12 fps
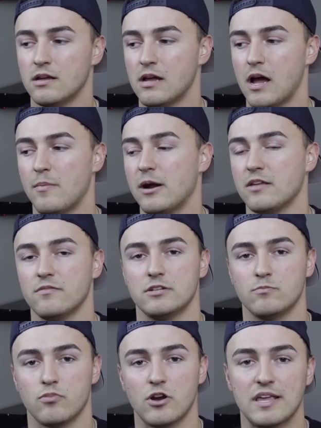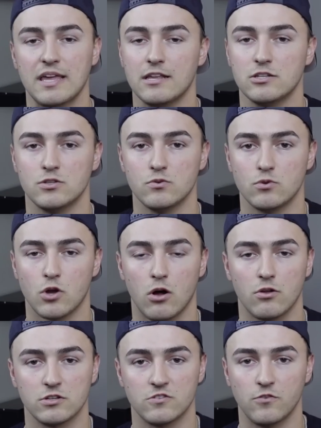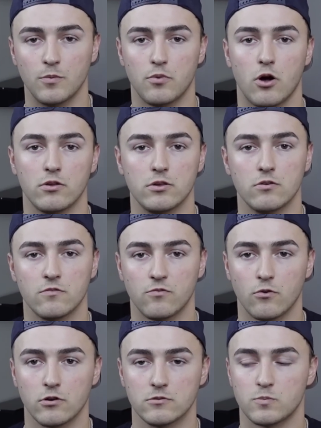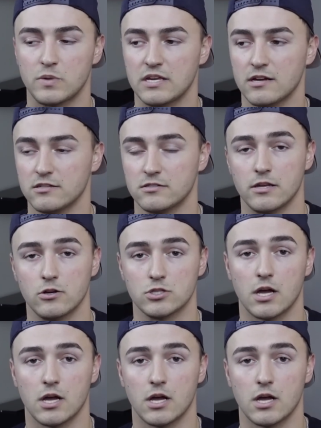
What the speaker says: I might even break into college football uniforms because there's